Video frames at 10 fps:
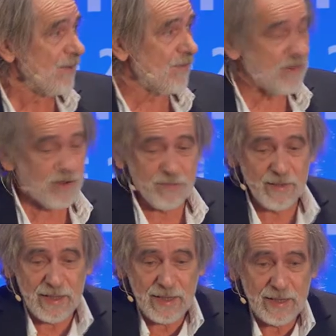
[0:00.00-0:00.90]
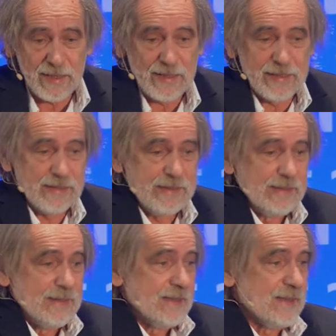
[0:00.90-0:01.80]
from a little uh,
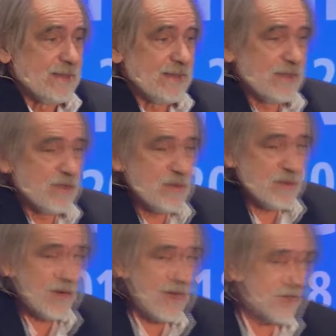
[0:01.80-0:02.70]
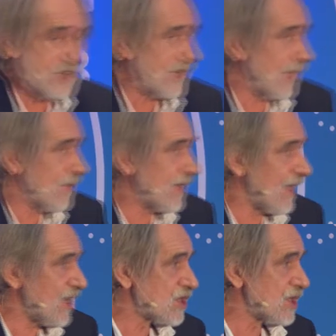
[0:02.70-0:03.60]
concrete
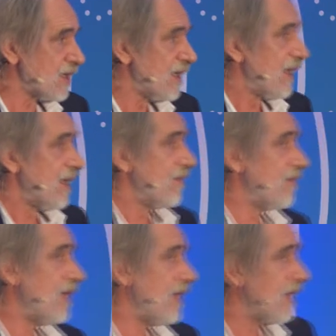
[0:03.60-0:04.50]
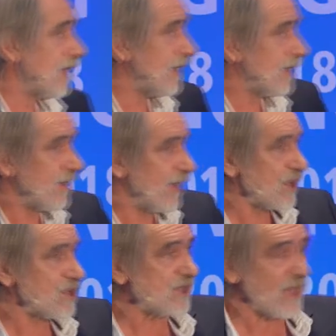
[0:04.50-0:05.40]
application, we
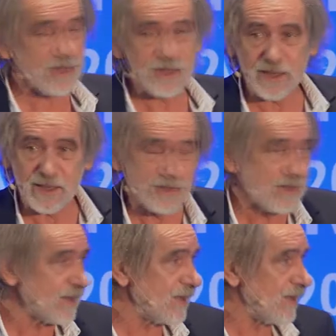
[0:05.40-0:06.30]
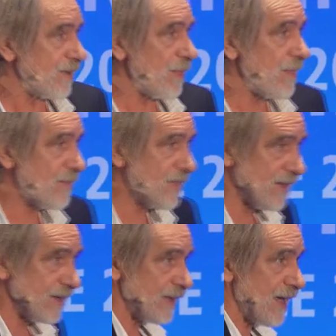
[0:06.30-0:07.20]
extend the, the, the